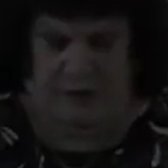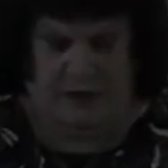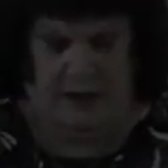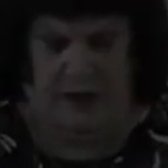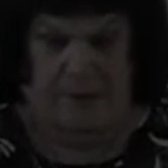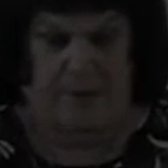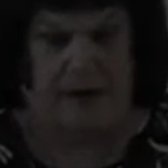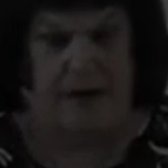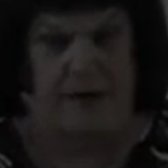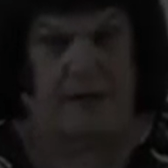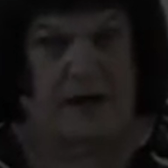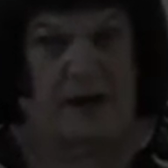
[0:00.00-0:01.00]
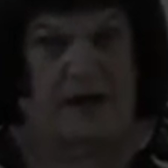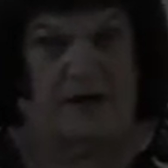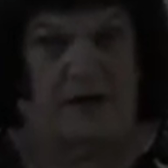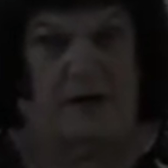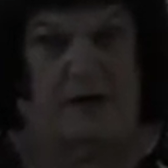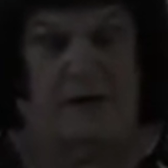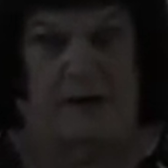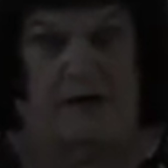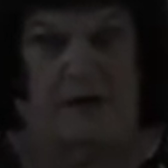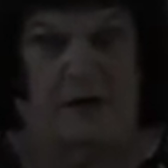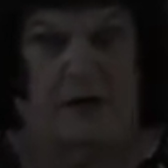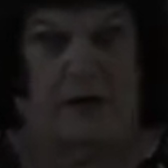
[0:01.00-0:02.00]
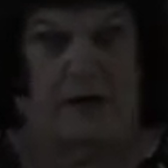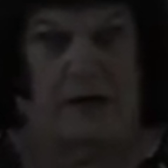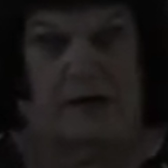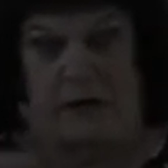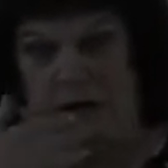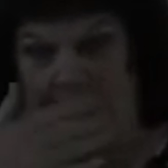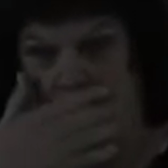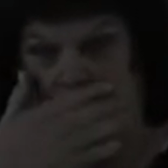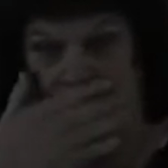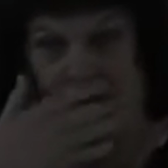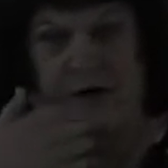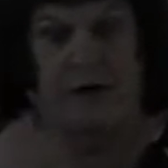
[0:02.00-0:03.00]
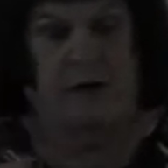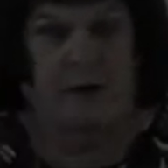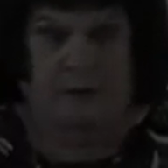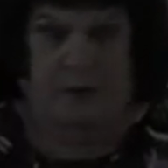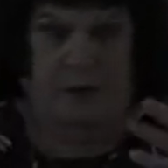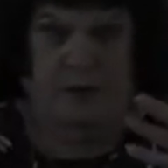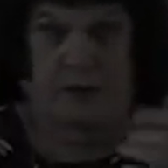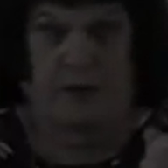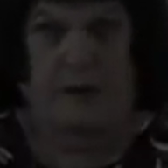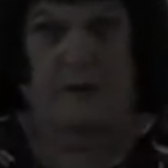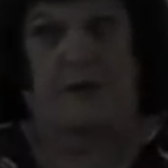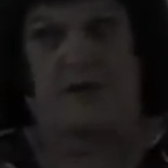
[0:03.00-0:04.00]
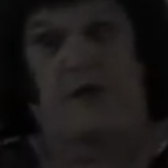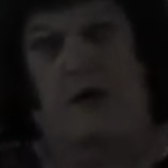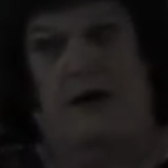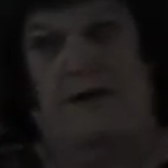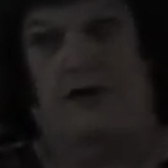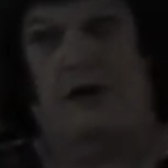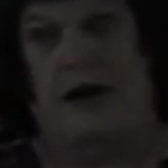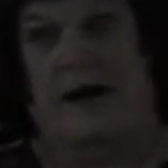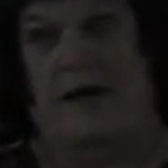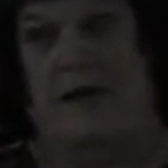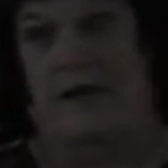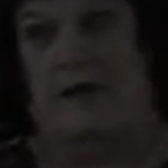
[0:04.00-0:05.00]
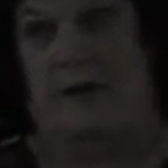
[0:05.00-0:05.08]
I got up and I gave my lecture, and the only criticism was, remember that you have an audience,